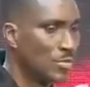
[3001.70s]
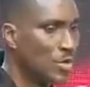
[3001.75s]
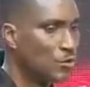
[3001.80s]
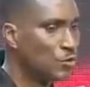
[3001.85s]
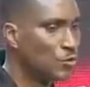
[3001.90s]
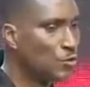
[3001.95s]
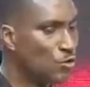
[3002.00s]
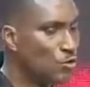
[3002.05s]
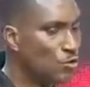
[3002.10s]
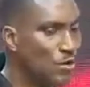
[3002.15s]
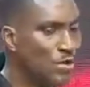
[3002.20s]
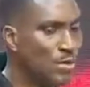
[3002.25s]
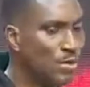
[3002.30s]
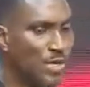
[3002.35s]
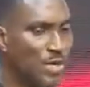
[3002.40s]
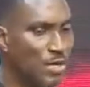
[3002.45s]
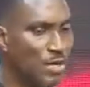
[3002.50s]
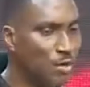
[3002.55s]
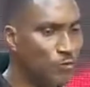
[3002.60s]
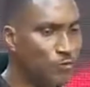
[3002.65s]
Do you know the
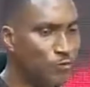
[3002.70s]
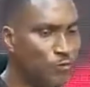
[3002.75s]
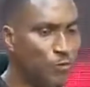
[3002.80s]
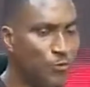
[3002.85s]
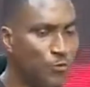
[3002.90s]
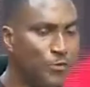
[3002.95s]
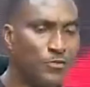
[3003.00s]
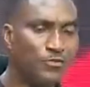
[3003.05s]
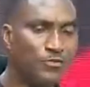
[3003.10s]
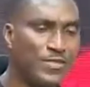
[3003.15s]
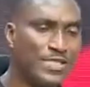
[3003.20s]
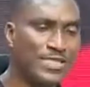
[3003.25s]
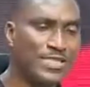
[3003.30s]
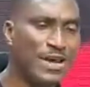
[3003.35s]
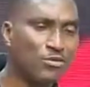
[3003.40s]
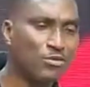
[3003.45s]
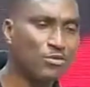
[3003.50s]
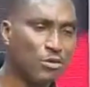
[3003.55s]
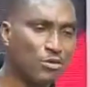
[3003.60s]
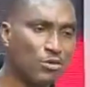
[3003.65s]
meaning of two hundred fifty
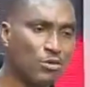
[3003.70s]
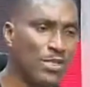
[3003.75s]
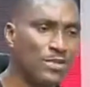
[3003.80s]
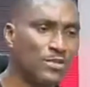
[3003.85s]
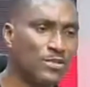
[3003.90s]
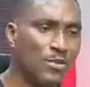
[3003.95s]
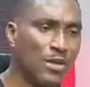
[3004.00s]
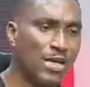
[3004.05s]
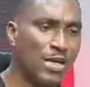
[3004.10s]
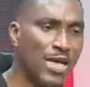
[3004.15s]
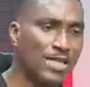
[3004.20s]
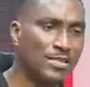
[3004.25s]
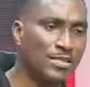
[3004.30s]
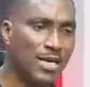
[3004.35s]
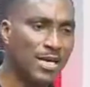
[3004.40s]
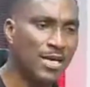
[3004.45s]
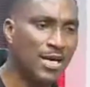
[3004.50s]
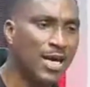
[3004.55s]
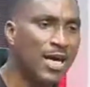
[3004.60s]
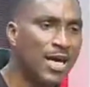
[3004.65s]
thousand U S dollars?
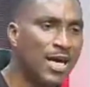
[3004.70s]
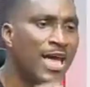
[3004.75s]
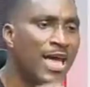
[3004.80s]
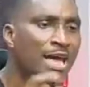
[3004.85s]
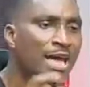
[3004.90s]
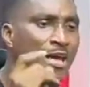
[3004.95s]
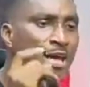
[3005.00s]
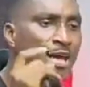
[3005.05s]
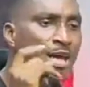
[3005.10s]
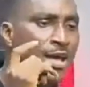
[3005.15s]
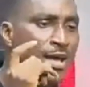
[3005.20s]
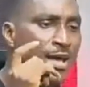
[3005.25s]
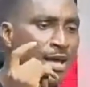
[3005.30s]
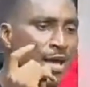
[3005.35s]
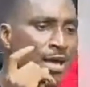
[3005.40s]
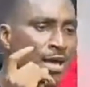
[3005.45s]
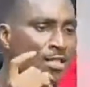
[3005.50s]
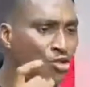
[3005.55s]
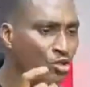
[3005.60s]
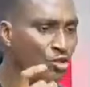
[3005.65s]
A,
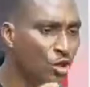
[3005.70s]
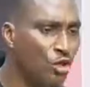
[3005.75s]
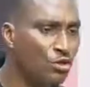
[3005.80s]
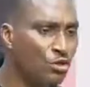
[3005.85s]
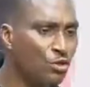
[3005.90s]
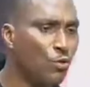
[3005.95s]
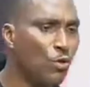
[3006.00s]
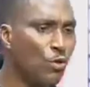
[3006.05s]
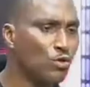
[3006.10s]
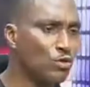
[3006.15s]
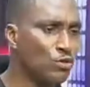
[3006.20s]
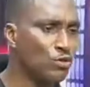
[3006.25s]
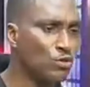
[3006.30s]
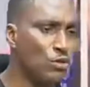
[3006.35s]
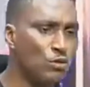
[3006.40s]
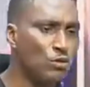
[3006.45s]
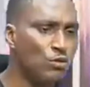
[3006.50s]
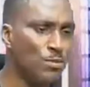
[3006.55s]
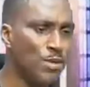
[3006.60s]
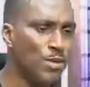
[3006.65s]
a, a church once
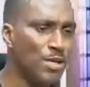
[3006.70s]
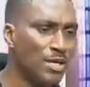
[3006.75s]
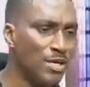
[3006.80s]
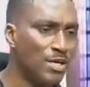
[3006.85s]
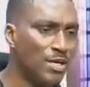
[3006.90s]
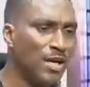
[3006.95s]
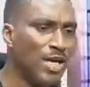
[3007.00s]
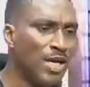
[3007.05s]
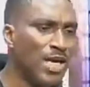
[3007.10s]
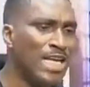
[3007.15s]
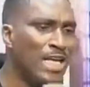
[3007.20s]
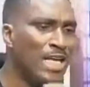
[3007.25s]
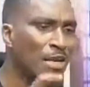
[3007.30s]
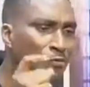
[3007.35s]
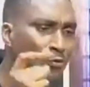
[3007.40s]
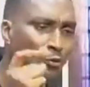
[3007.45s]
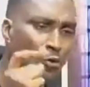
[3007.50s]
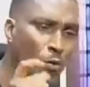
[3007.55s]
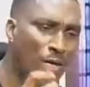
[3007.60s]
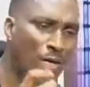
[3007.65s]
told me,
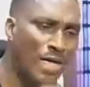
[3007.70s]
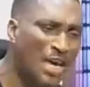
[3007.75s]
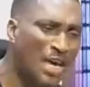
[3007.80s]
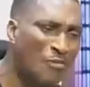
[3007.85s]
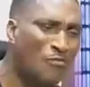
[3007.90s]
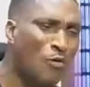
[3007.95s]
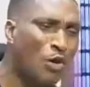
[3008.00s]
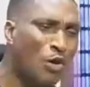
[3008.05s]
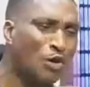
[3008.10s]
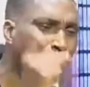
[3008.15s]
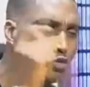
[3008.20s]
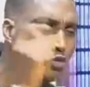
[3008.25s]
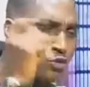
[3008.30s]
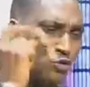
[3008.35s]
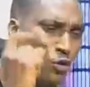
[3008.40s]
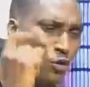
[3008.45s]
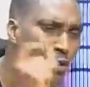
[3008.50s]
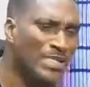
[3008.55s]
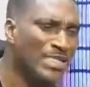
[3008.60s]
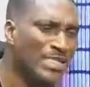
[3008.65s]
if you give us
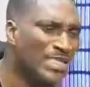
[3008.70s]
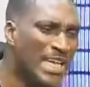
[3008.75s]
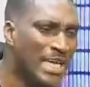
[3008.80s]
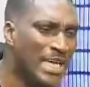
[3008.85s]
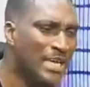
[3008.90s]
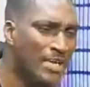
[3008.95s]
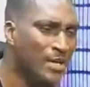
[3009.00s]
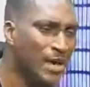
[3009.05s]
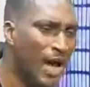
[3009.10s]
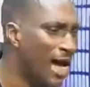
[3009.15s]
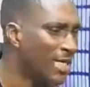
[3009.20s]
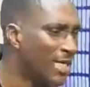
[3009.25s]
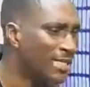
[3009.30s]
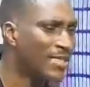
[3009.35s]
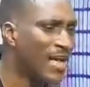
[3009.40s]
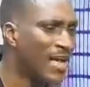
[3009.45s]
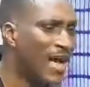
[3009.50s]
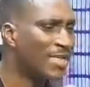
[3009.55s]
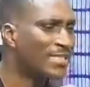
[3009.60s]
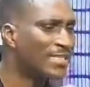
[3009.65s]
Sunday,
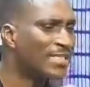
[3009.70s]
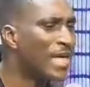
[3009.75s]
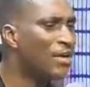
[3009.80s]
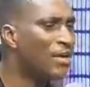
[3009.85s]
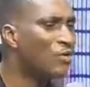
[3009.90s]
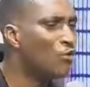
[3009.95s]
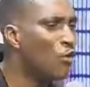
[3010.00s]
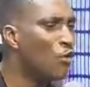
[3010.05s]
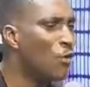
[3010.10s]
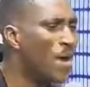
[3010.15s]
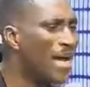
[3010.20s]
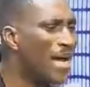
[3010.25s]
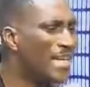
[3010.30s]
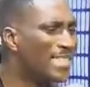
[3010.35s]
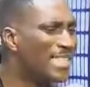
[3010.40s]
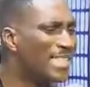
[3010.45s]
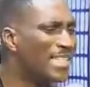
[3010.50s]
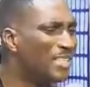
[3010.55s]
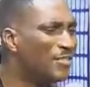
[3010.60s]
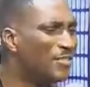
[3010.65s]
sir, they know my
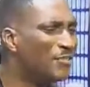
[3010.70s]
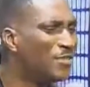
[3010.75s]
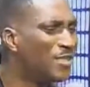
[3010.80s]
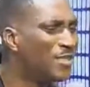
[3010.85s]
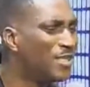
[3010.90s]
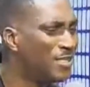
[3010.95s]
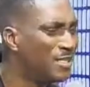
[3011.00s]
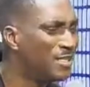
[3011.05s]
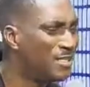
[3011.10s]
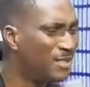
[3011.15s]
delivery.